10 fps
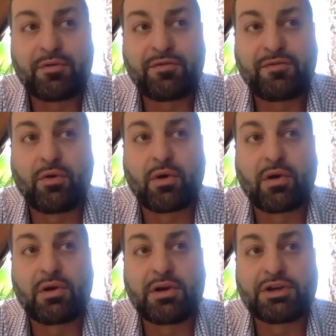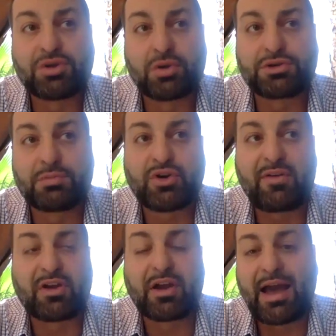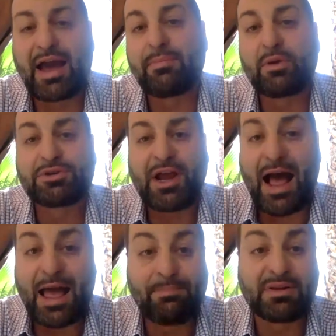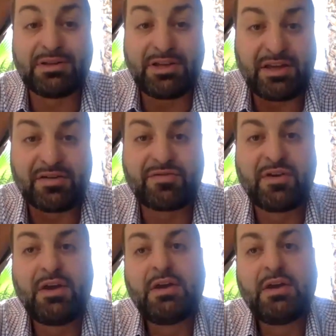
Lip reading: for a short-term driving economy, which I believe